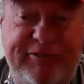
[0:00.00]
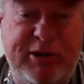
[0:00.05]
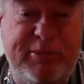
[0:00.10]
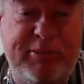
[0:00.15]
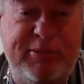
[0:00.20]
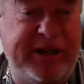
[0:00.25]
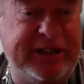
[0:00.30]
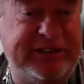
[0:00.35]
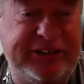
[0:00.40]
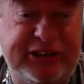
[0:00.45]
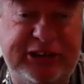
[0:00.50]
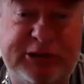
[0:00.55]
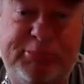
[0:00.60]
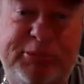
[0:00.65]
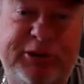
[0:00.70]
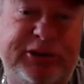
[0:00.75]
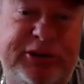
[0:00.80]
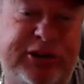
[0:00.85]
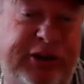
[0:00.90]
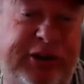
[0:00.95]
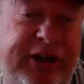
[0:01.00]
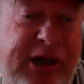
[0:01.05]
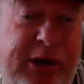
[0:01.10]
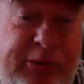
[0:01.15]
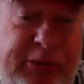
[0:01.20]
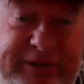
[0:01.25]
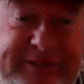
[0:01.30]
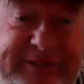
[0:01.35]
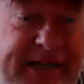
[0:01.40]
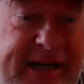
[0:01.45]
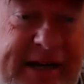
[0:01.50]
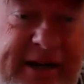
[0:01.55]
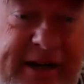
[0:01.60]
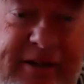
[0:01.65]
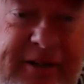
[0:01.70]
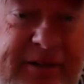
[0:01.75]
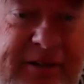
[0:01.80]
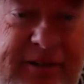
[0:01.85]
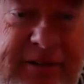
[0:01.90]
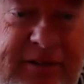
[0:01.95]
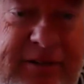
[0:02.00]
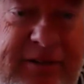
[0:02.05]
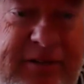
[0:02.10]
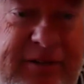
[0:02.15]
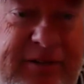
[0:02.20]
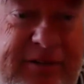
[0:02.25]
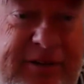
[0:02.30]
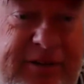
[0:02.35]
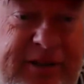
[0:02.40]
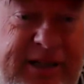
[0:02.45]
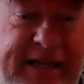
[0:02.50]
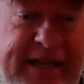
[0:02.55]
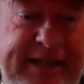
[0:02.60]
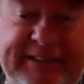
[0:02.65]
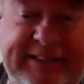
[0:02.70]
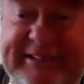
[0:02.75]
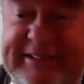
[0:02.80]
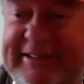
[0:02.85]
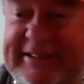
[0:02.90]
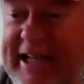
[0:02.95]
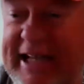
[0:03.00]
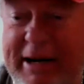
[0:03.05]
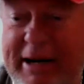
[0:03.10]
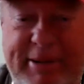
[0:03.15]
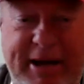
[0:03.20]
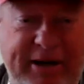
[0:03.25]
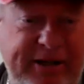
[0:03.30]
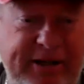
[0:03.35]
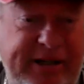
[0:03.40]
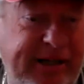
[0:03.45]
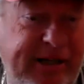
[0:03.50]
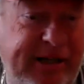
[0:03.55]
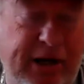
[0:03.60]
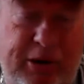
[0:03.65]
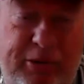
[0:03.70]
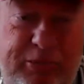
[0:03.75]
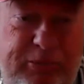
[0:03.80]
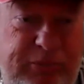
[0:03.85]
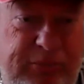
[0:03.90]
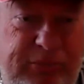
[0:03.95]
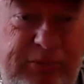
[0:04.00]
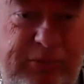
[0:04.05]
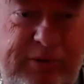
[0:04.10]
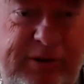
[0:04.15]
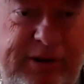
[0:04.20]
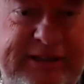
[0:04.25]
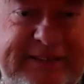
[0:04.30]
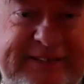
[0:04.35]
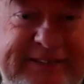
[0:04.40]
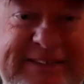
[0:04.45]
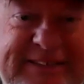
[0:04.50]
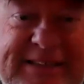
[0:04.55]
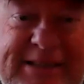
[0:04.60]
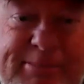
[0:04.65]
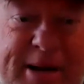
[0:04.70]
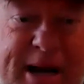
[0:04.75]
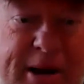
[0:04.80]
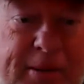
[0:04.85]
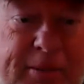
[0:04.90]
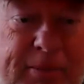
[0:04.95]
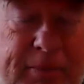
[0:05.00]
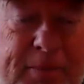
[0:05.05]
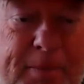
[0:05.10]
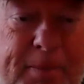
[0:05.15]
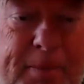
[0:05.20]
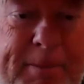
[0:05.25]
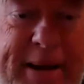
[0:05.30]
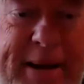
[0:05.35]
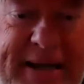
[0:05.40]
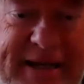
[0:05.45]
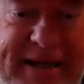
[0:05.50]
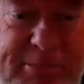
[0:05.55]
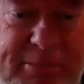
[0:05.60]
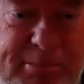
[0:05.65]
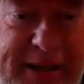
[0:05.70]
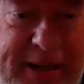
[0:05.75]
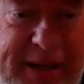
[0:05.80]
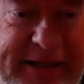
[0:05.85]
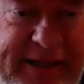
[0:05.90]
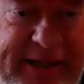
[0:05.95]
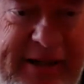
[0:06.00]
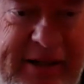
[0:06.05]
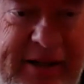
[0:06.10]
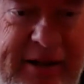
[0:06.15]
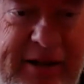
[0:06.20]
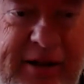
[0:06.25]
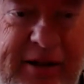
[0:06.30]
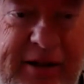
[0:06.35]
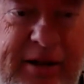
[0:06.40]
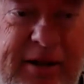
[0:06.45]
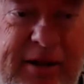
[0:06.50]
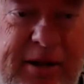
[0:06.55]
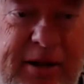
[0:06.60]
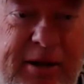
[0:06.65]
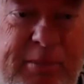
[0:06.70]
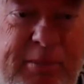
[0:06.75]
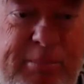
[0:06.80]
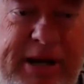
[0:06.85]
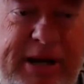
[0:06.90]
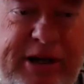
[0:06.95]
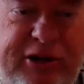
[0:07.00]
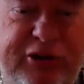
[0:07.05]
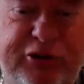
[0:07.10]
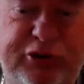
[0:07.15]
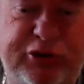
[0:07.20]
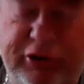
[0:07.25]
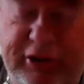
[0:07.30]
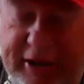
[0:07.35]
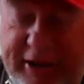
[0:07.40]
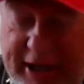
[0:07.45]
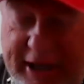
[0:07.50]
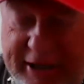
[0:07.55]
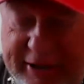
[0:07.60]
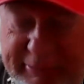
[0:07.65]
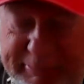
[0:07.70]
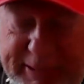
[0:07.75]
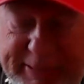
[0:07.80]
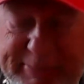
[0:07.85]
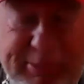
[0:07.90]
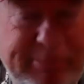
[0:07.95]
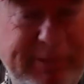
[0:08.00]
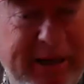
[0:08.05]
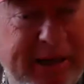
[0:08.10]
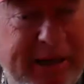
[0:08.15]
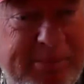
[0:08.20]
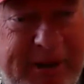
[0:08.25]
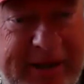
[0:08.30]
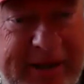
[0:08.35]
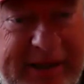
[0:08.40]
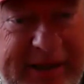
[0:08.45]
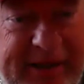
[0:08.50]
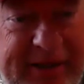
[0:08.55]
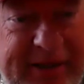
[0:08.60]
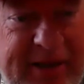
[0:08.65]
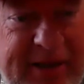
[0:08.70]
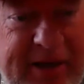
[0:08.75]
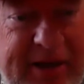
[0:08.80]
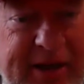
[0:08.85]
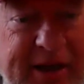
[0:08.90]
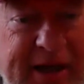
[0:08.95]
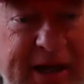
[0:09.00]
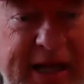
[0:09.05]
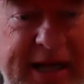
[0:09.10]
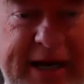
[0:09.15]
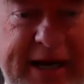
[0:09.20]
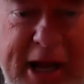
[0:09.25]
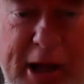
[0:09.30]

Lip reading: few minutes to just put your ego aside. Okay, this is not about ego. This is about making money, making sure that other people make money, and